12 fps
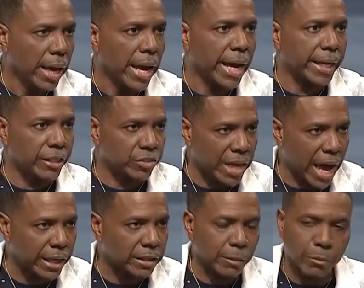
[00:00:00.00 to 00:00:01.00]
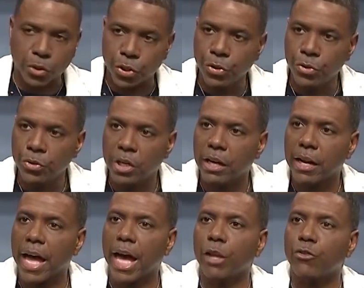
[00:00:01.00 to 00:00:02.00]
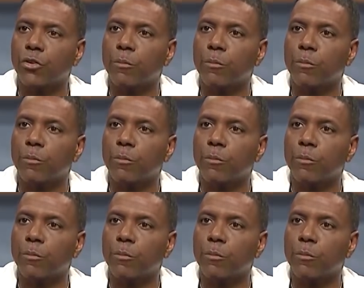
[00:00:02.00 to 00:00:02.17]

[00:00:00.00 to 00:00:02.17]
And He's not, number two, going to answer